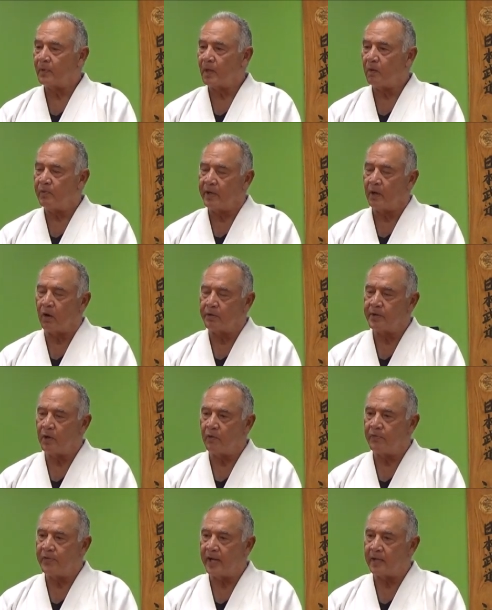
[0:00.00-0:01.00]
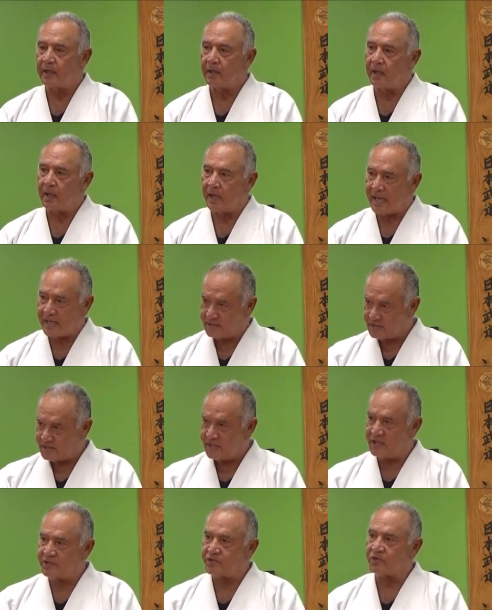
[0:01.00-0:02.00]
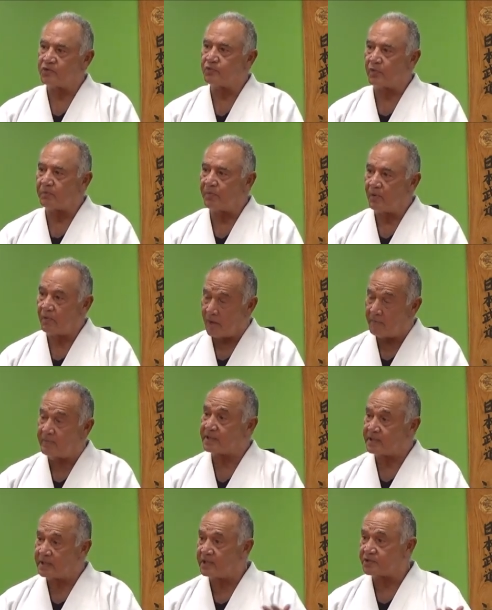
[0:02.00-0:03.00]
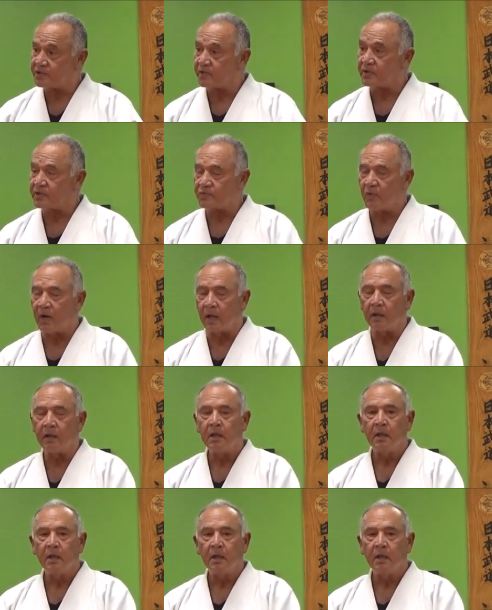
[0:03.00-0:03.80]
We all know that as teachers, we're both, I'm a teacher as well,